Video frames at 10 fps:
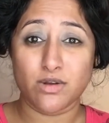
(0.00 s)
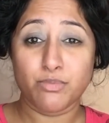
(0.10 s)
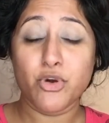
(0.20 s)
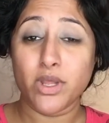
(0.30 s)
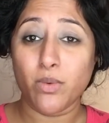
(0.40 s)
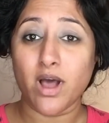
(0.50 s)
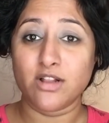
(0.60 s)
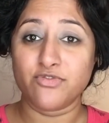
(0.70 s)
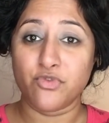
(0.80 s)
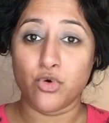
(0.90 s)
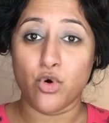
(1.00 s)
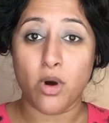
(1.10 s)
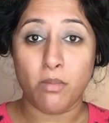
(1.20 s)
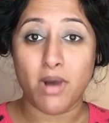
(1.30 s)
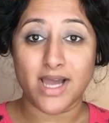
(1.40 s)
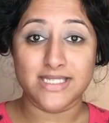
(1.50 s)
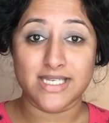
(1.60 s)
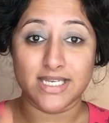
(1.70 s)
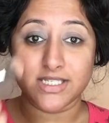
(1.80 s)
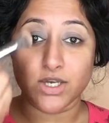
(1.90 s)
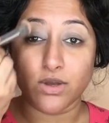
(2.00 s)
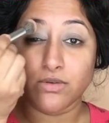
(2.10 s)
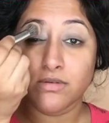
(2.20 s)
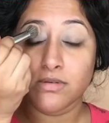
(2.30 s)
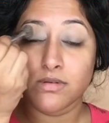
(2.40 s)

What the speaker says: pretty well for my skin tone.